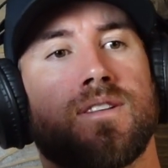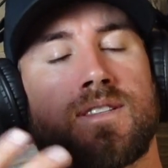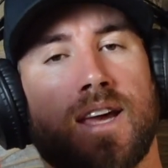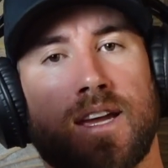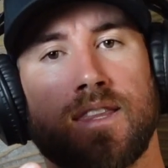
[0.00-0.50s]

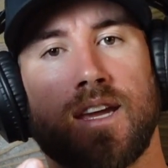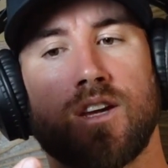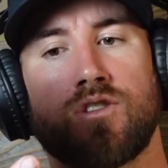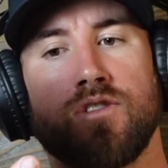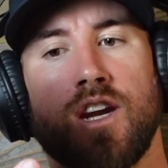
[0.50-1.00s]
Second
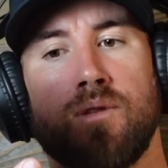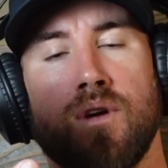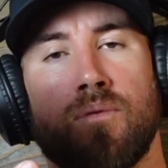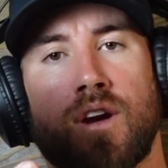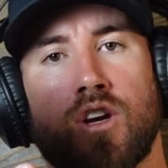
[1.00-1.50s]
thing is you need to be
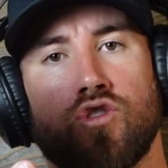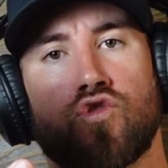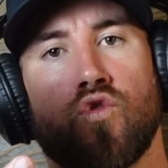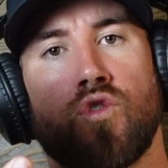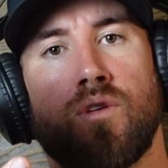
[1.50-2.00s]
able to
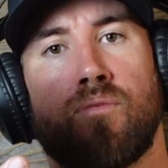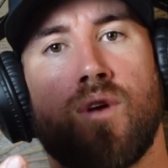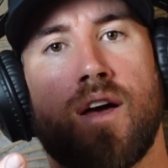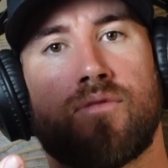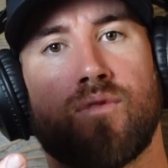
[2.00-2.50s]
control your
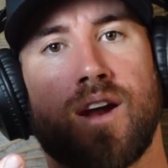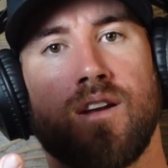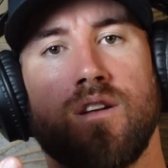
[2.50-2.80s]
breath, right?